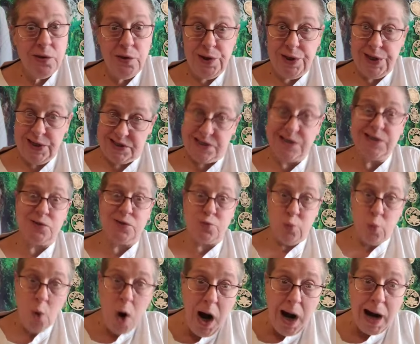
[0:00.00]
This is
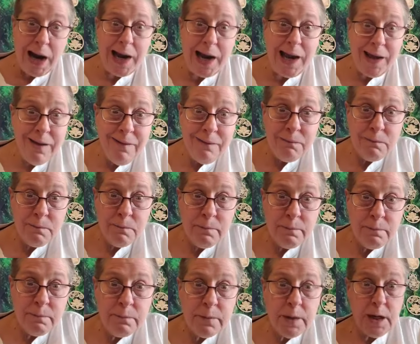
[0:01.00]
why
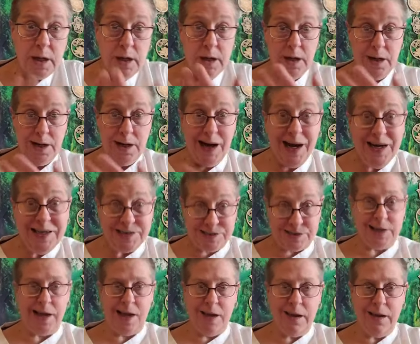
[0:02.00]
I
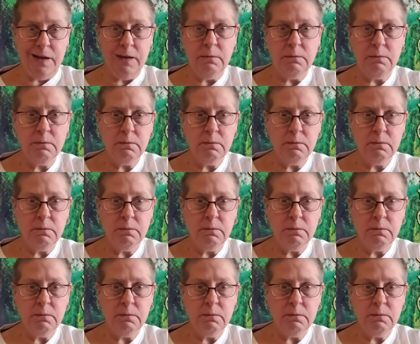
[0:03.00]
say